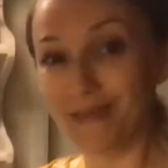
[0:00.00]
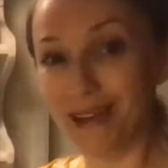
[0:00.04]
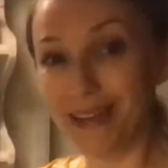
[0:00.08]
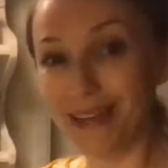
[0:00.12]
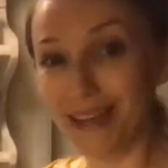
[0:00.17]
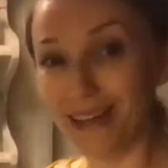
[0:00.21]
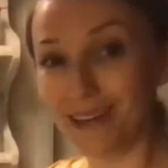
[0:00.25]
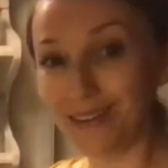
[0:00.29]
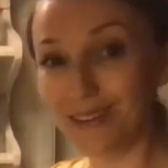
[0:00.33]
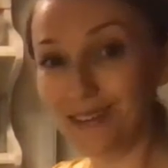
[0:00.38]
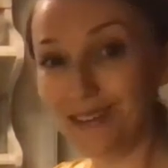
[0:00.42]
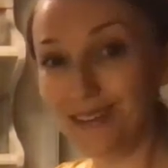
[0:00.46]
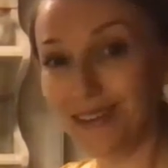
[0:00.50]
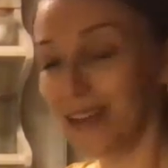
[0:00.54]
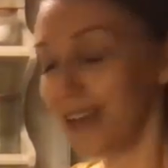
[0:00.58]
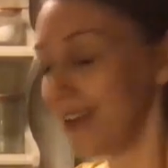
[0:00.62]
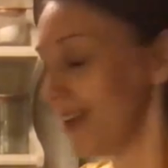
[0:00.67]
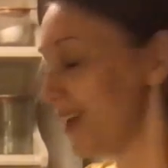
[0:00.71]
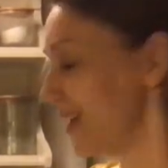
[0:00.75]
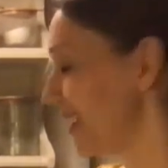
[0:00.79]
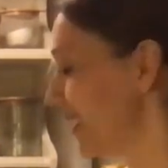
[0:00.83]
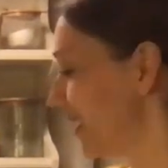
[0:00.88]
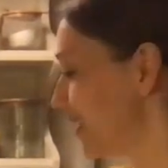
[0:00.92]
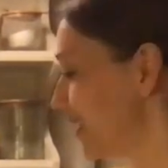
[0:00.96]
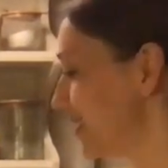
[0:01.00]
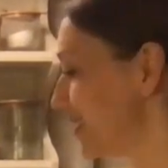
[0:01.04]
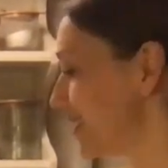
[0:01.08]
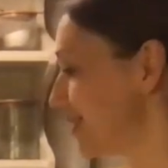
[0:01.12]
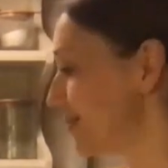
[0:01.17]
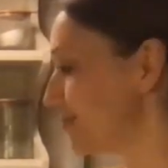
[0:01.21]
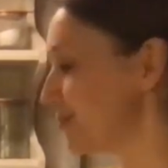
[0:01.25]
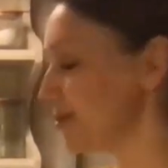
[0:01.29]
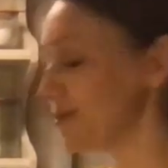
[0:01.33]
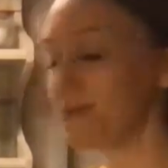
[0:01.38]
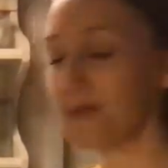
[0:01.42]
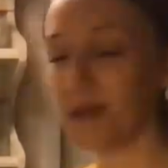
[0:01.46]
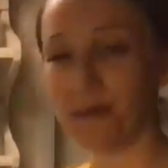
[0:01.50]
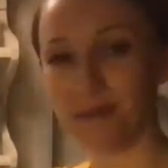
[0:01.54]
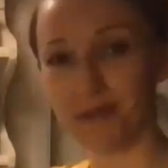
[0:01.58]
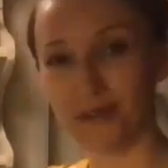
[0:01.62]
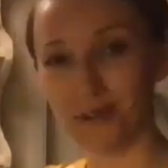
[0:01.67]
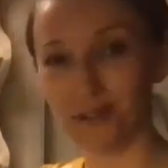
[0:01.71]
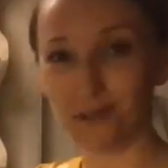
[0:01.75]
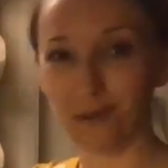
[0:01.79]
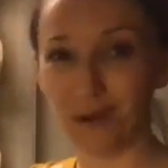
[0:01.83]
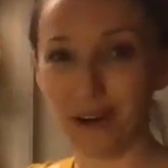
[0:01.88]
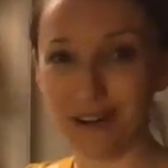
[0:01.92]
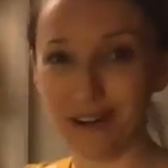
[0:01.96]
my kettle and some room
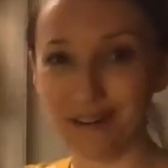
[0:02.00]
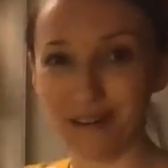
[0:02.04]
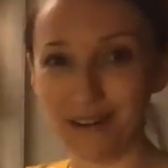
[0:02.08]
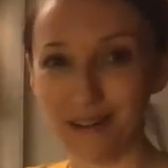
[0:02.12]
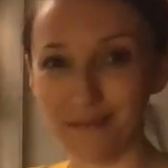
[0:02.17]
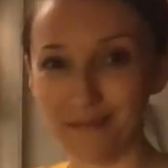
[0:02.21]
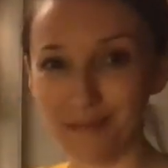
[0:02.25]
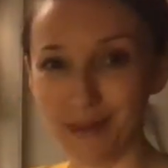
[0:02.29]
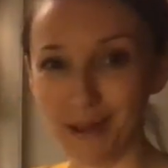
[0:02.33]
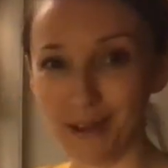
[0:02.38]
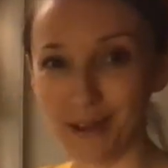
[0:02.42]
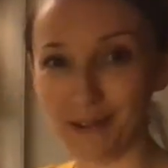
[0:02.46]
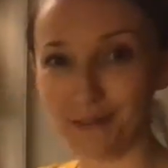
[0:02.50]
temperature water in my